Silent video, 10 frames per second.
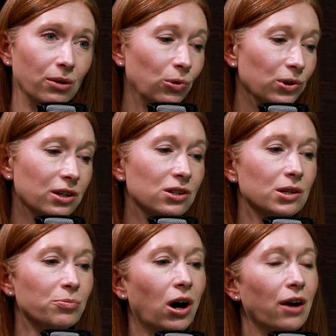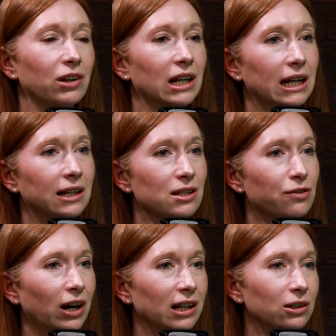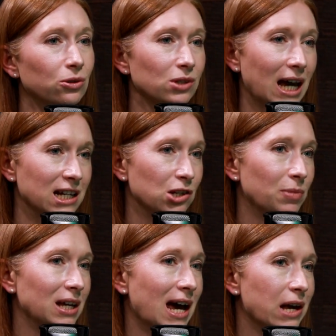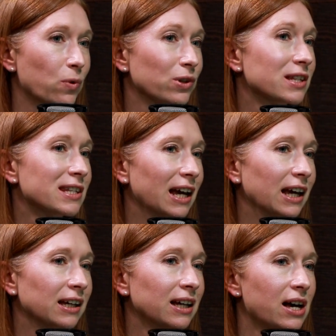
or you can do privately, and it's a value called HbA1c.